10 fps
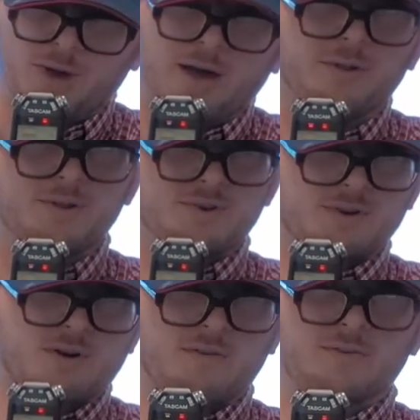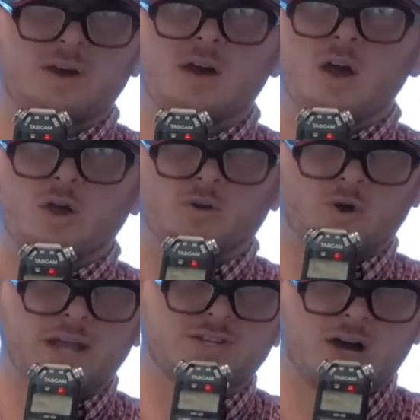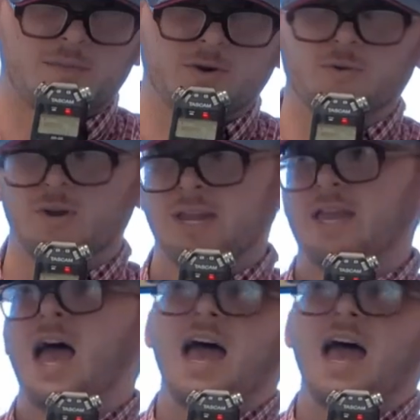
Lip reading: well deserved. Great job, Krieg.